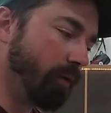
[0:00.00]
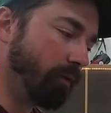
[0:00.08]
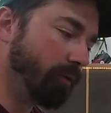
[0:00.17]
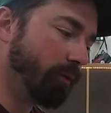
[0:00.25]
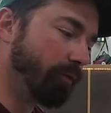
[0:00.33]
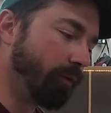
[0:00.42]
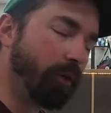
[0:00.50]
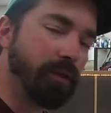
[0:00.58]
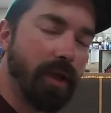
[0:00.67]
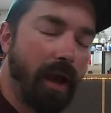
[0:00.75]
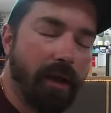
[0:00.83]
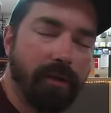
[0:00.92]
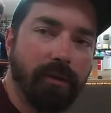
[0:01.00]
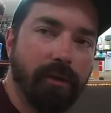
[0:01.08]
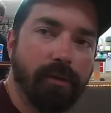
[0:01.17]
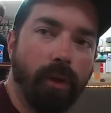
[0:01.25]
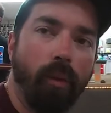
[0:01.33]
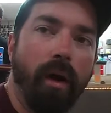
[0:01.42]
It's real
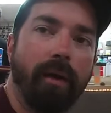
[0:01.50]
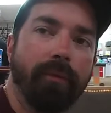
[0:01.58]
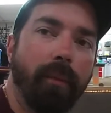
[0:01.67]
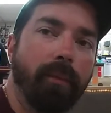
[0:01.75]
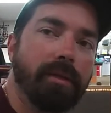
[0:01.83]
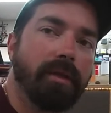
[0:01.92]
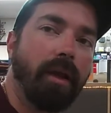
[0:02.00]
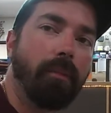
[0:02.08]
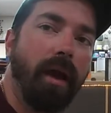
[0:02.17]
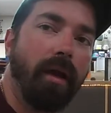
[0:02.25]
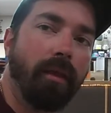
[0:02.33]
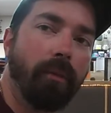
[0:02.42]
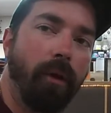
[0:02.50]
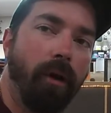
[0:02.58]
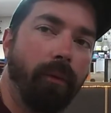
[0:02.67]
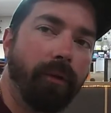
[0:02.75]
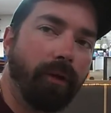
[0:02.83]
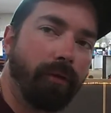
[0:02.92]
disastrous when one of them doesn't come out of the ball.